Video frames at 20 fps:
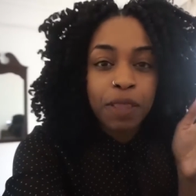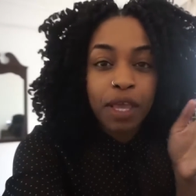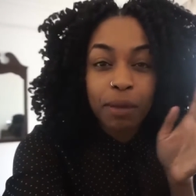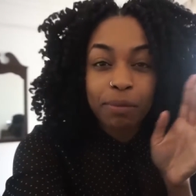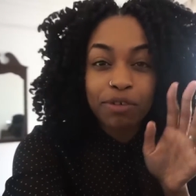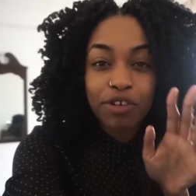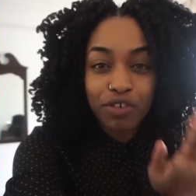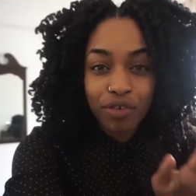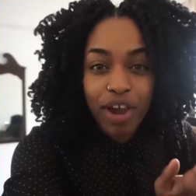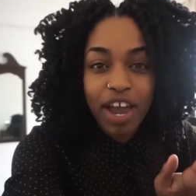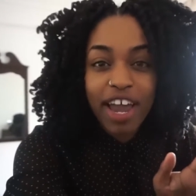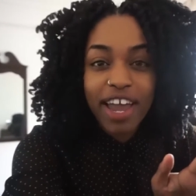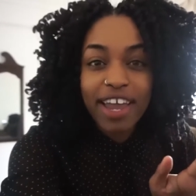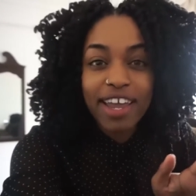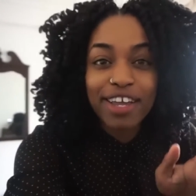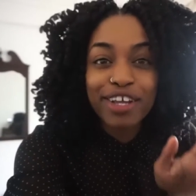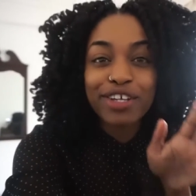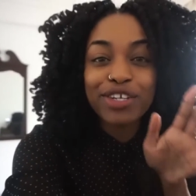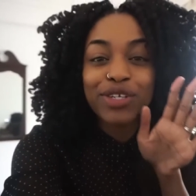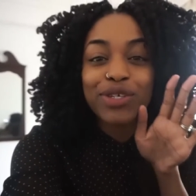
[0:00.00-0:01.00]
I'm
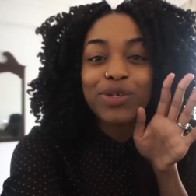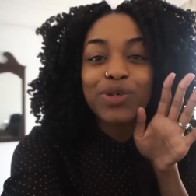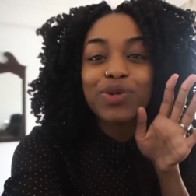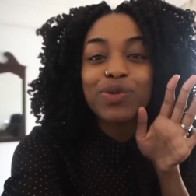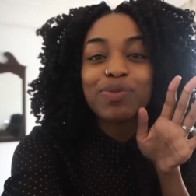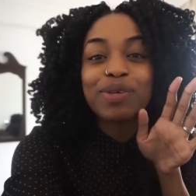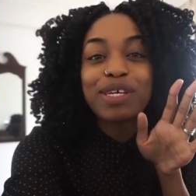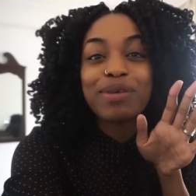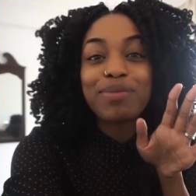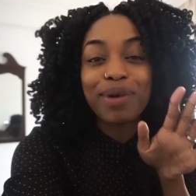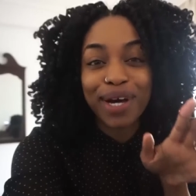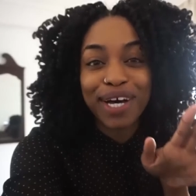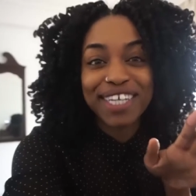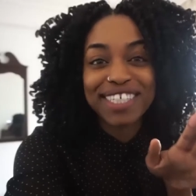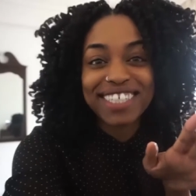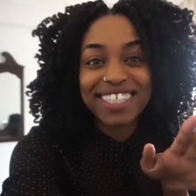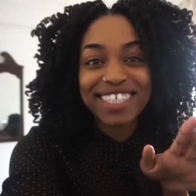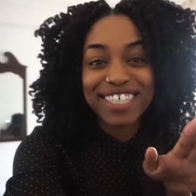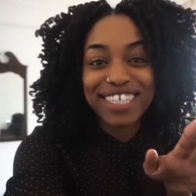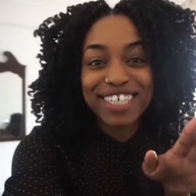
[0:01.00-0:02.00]
trying to be
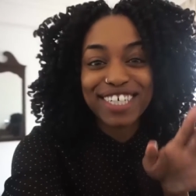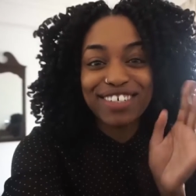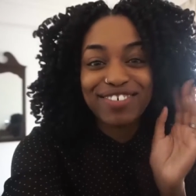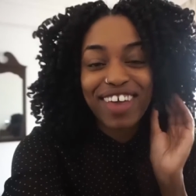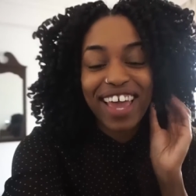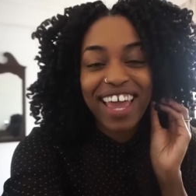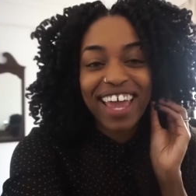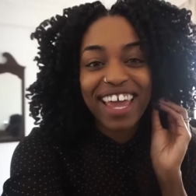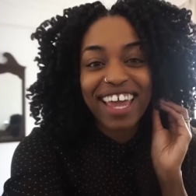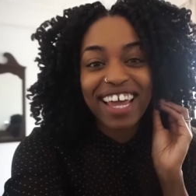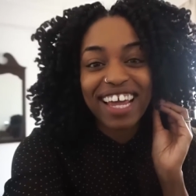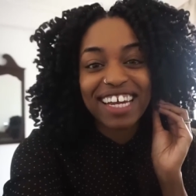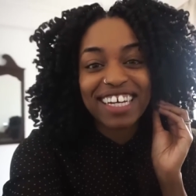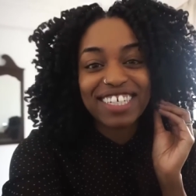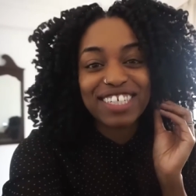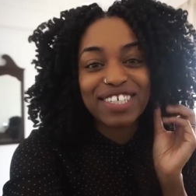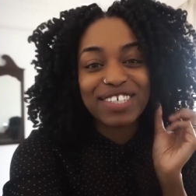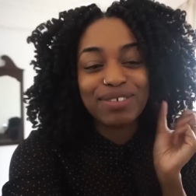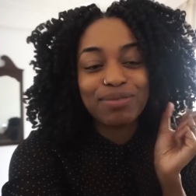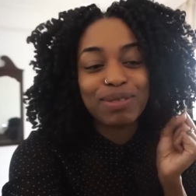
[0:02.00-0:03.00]
positive
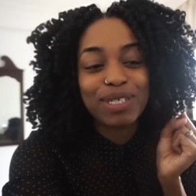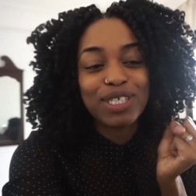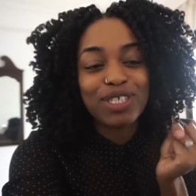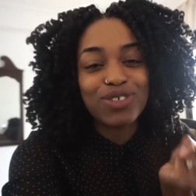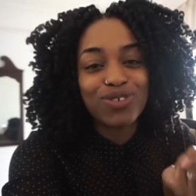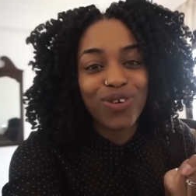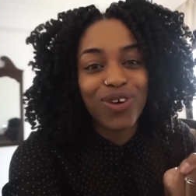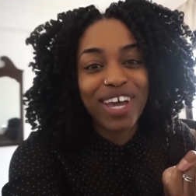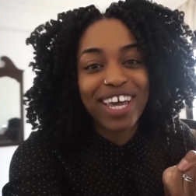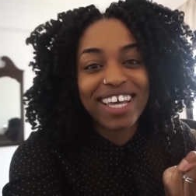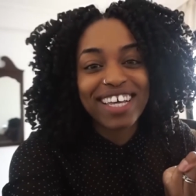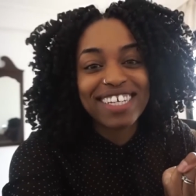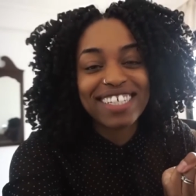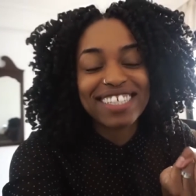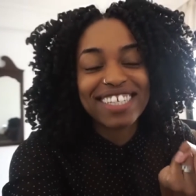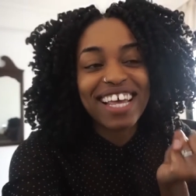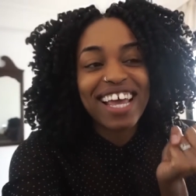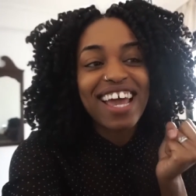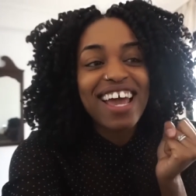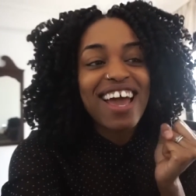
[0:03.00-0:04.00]
and to be
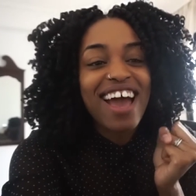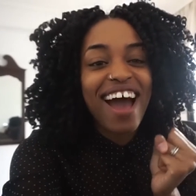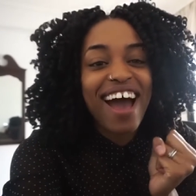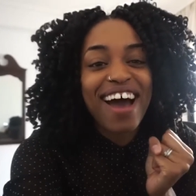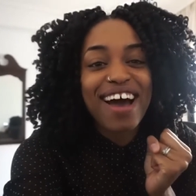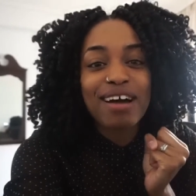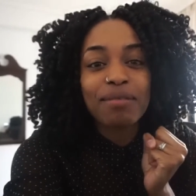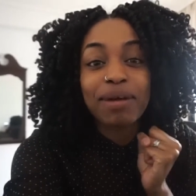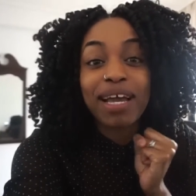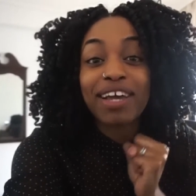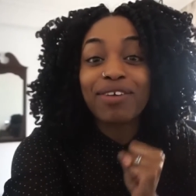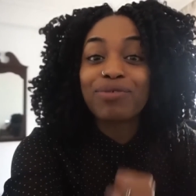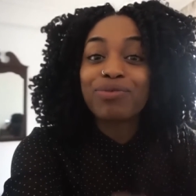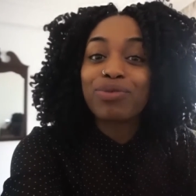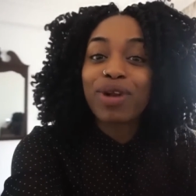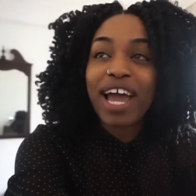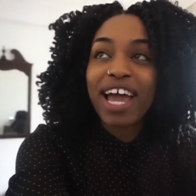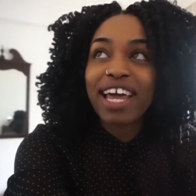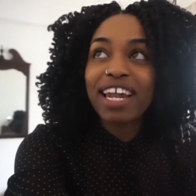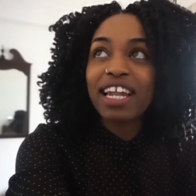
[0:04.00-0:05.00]
joyous. Um, I
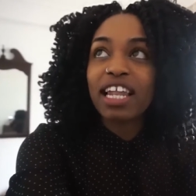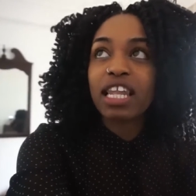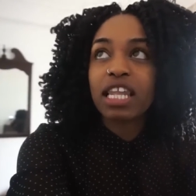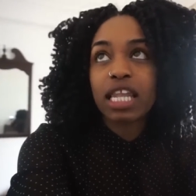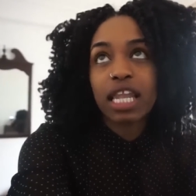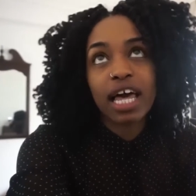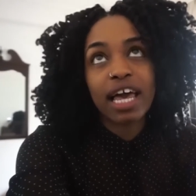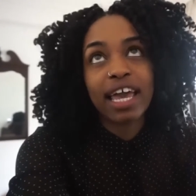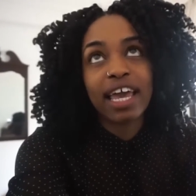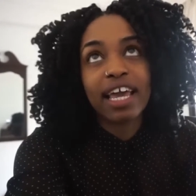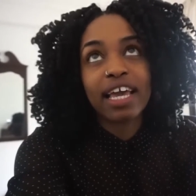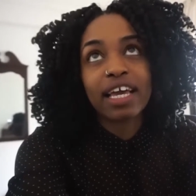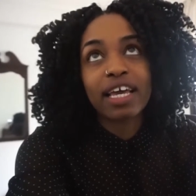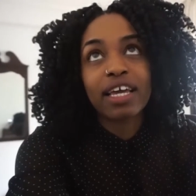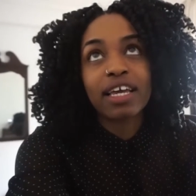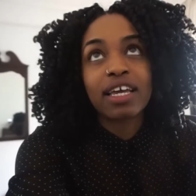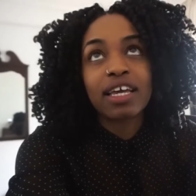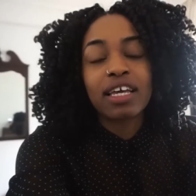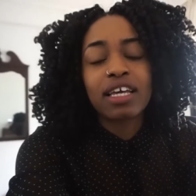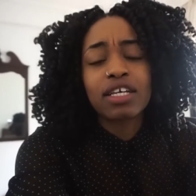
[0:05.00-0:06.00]
read like
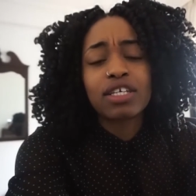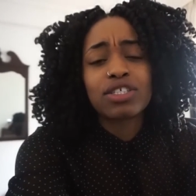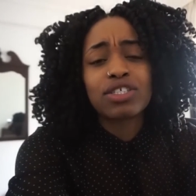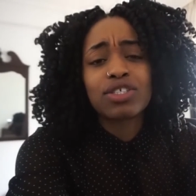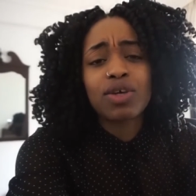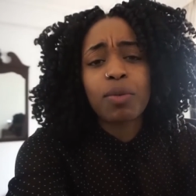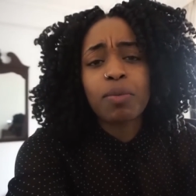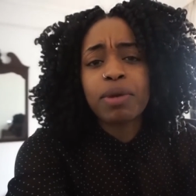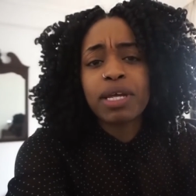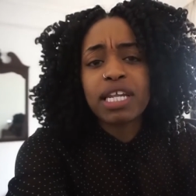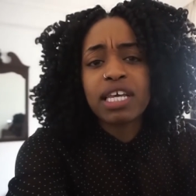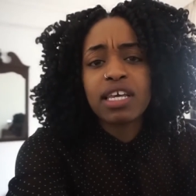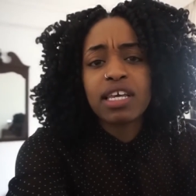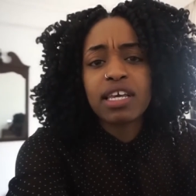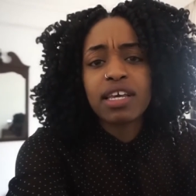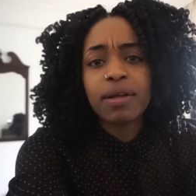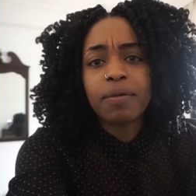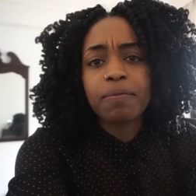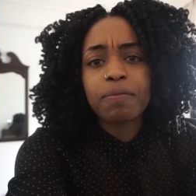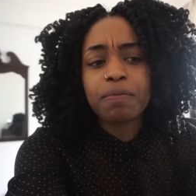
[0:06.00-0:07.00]
so
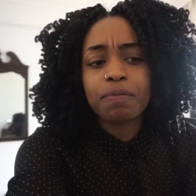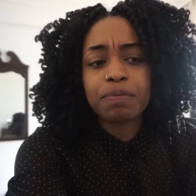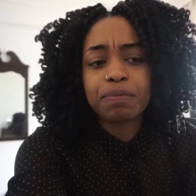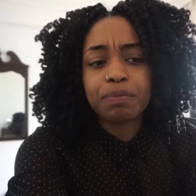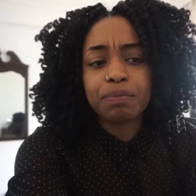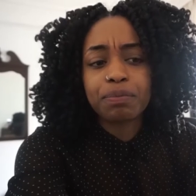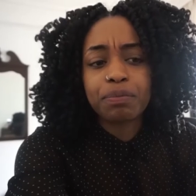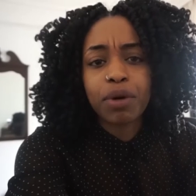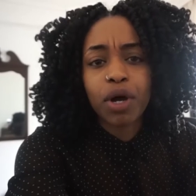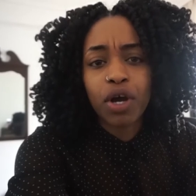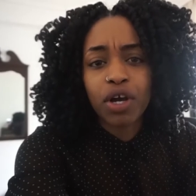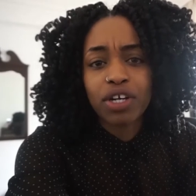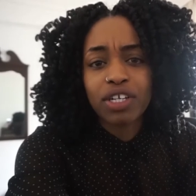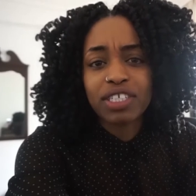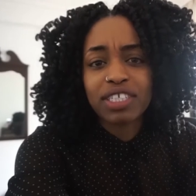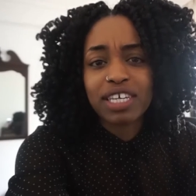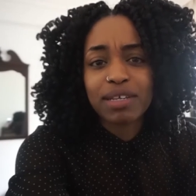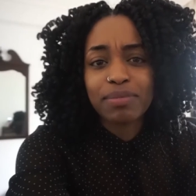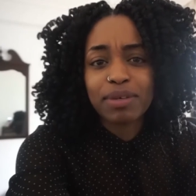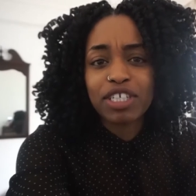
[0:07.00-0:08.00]
many
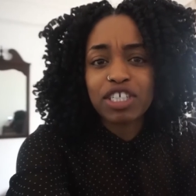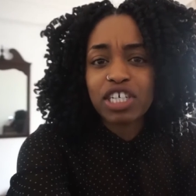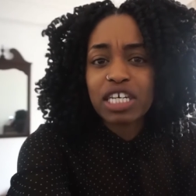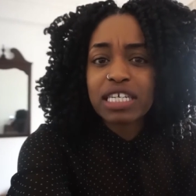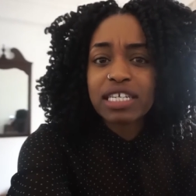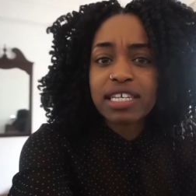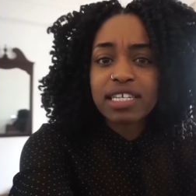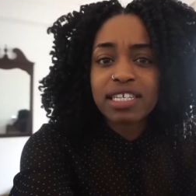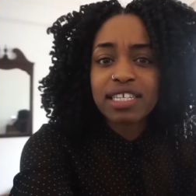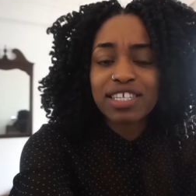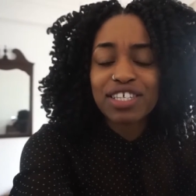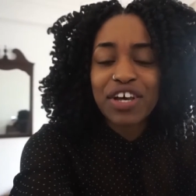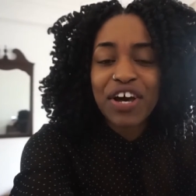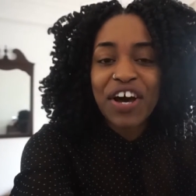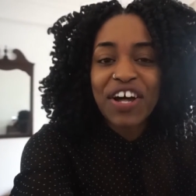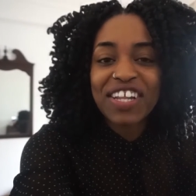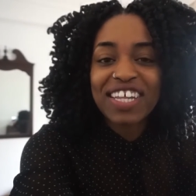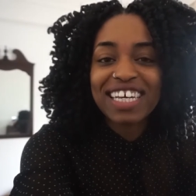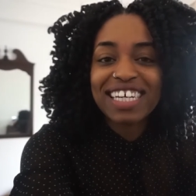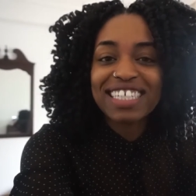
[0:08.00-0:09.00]
parts in my Jesus Is
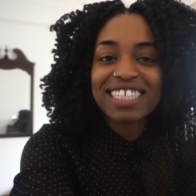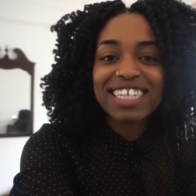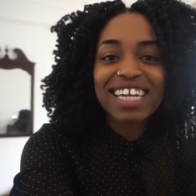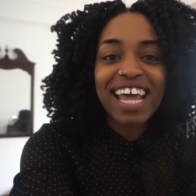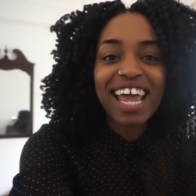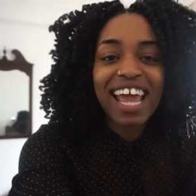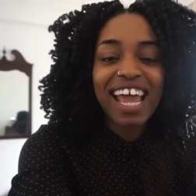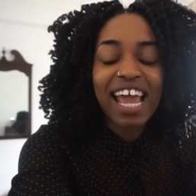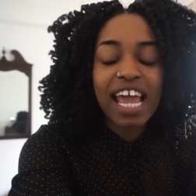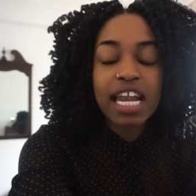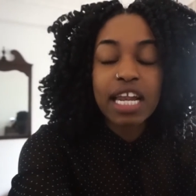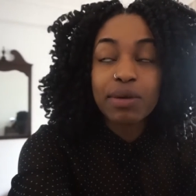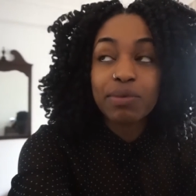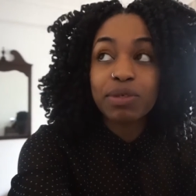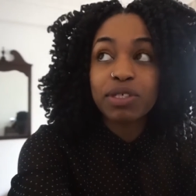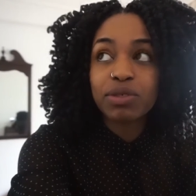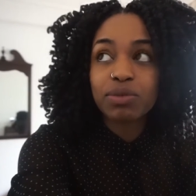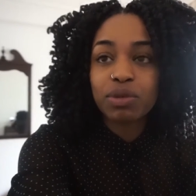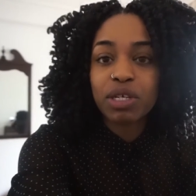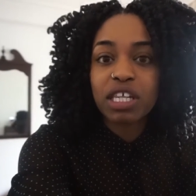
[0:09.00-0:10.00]
Calling today, and it
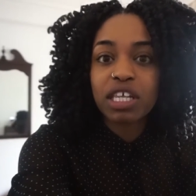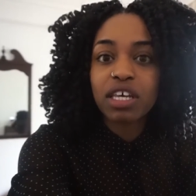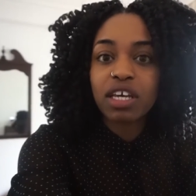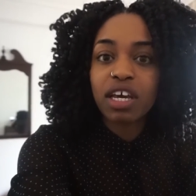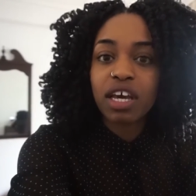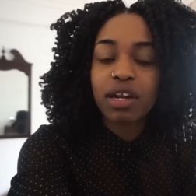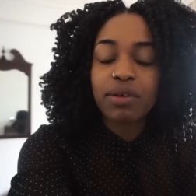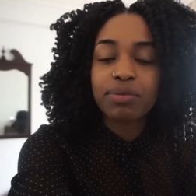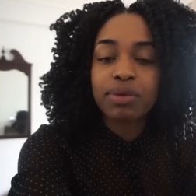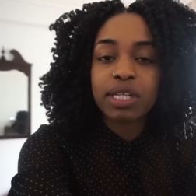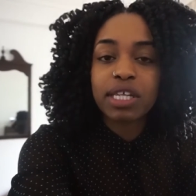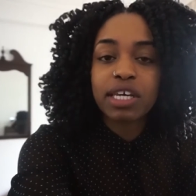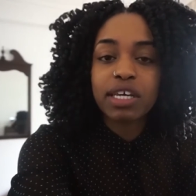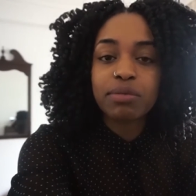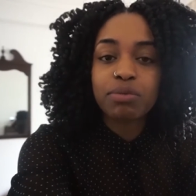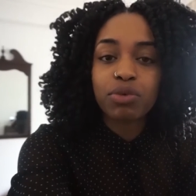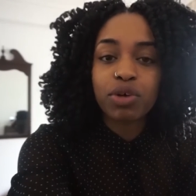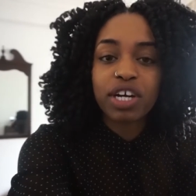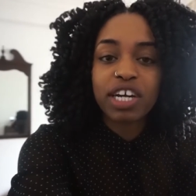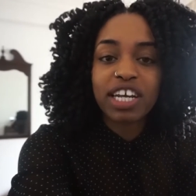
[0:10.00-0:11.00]
was really good. A really
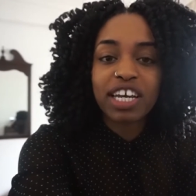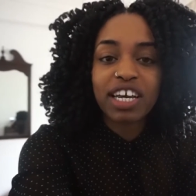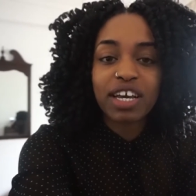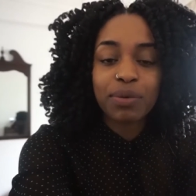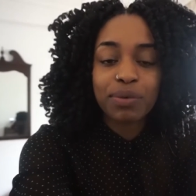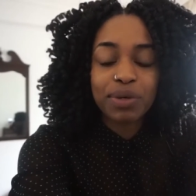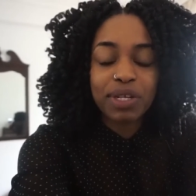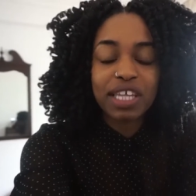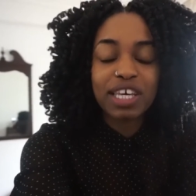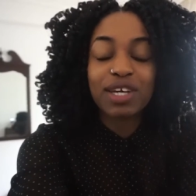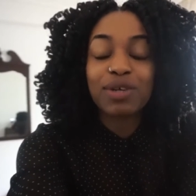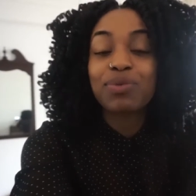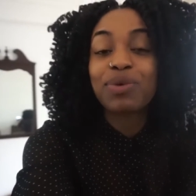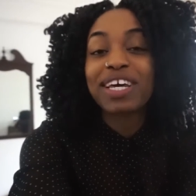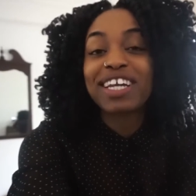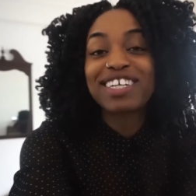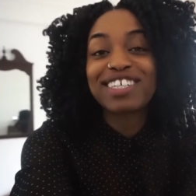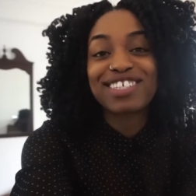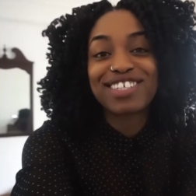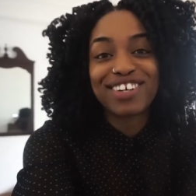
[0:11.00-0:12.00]
good morning, a really good
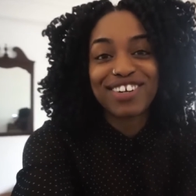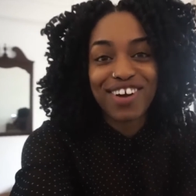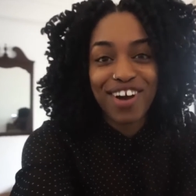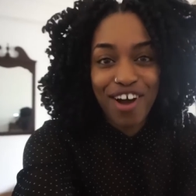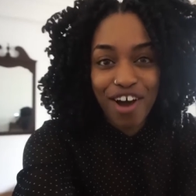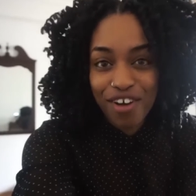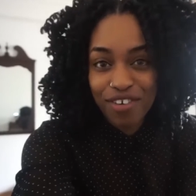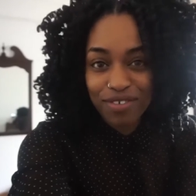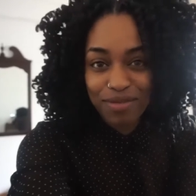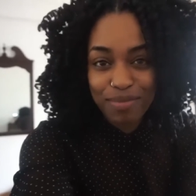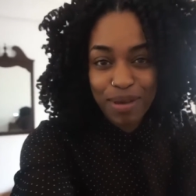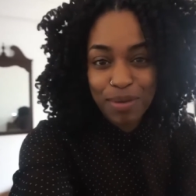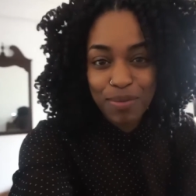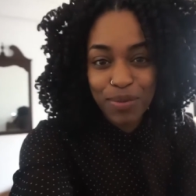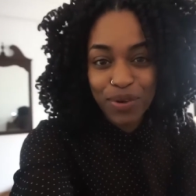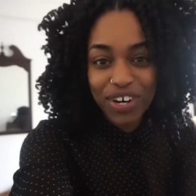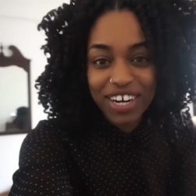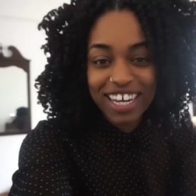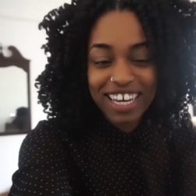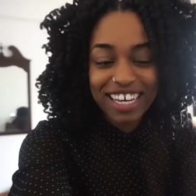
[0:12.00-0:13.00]
way to start off my
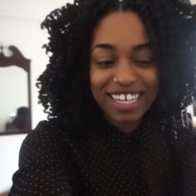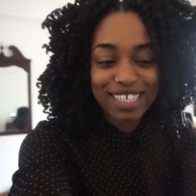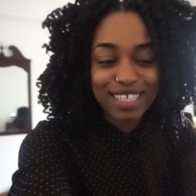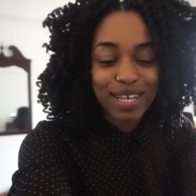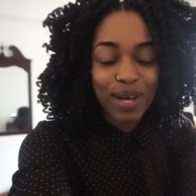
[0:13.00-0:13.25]
morning.